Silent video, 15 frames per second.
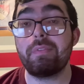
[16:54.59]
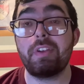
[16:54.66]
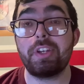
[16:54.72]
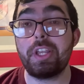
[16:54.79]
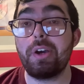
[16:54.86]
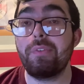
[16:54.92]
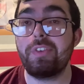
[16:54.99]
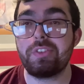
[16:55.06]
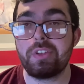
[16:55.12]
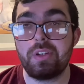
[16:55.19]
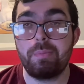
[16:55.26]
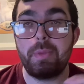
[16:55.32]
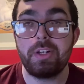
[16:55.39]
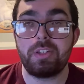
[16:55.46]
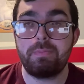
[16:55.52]
Vigneault if he's going to
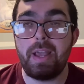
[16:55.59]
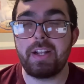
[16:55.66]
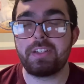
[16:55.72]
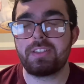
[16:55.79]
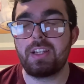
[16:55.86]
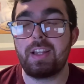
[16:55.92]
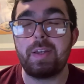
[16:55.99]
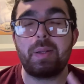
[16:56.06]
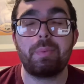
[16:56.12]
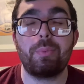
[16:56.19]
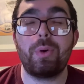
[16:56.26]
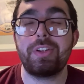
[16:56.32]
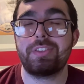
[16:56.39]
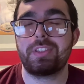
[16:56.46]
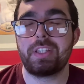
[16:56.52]
mismatch match the lineup
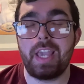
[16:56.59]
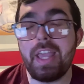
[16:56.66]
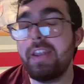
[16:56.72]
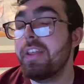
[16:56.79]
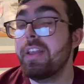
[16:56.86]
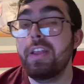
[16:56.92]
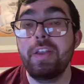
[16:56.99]
once again.